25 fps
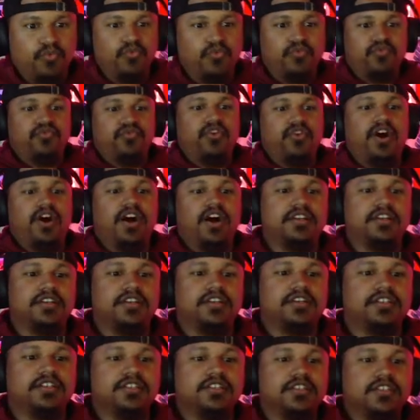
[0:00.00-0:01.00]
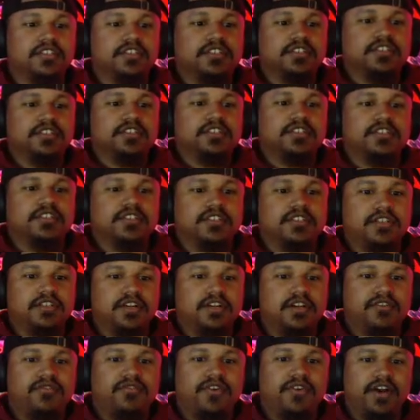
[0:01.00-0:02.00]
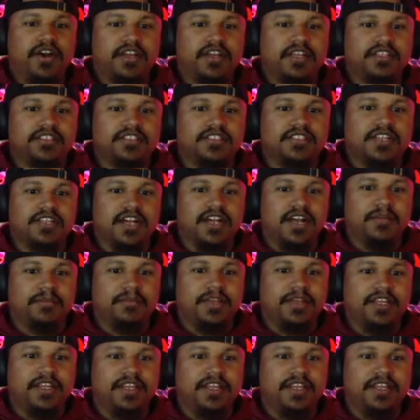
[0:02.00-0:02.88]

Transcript: fuck? A fucking zombie?